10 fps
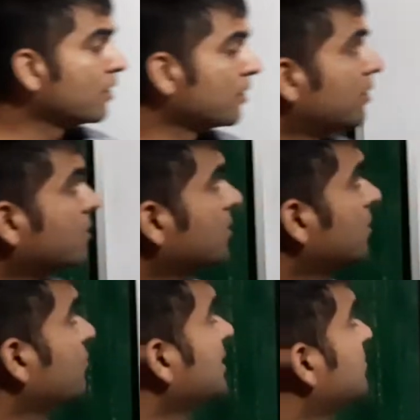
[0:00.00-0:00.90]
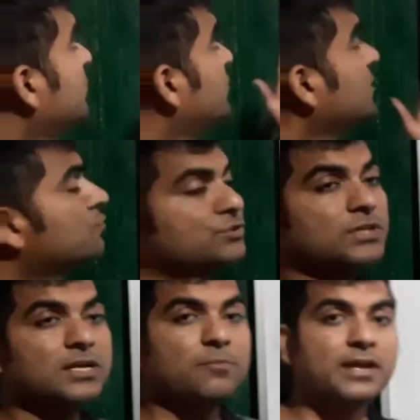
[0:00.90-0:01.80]
we'll be doing question
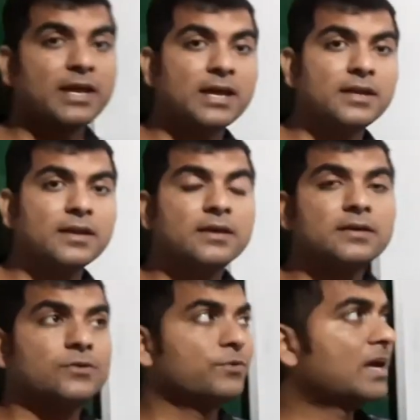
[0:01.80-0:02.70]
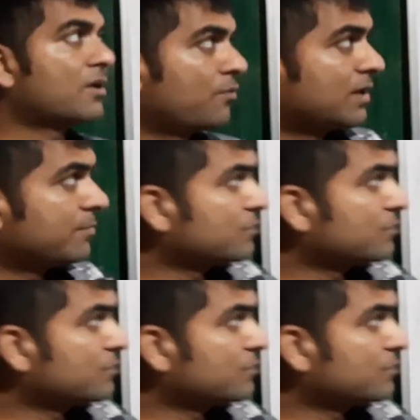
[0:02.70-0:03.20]
number 8. We'll be